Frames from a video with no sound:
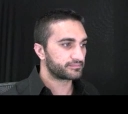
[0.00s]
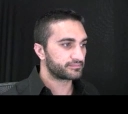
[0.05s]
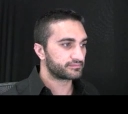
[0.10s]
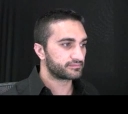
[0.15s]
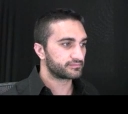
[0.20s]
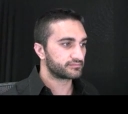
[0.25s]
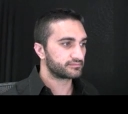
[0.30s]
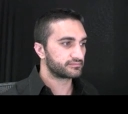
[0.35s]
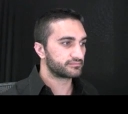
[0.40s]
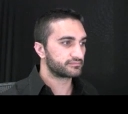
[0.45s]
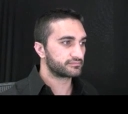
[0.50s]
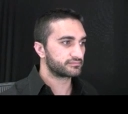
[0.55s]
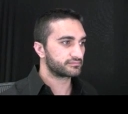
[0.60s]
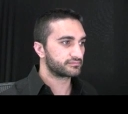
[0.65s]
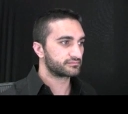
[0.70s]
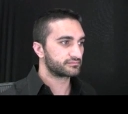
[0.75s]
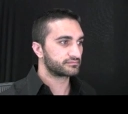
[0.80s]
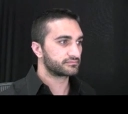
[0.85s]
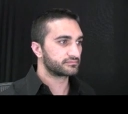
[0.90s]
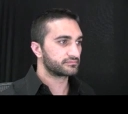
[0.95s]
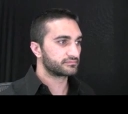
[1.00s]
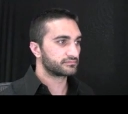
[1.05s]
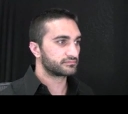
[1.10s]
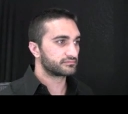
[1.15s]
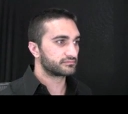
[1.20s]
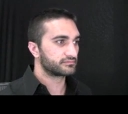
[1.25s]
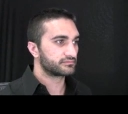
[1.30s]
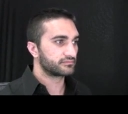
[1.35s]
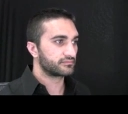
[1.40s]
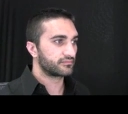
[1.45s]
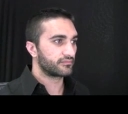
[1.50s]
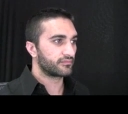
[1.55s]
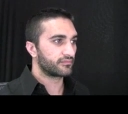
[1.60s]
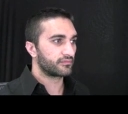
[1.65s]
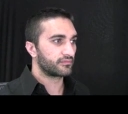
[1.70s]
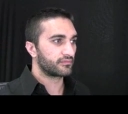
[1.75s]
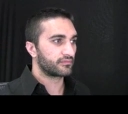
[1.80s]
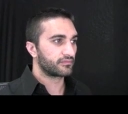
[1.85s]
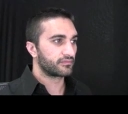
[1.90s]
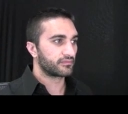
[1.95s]

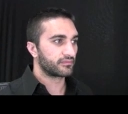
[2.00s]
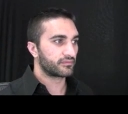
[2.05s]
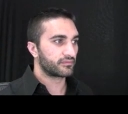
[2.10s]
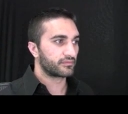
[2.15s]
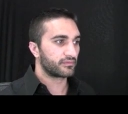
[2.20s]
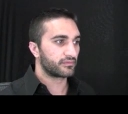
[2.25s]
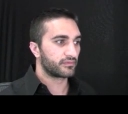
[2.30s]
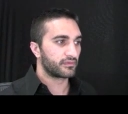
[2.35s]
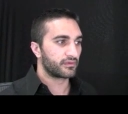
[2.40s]
(no one is talking)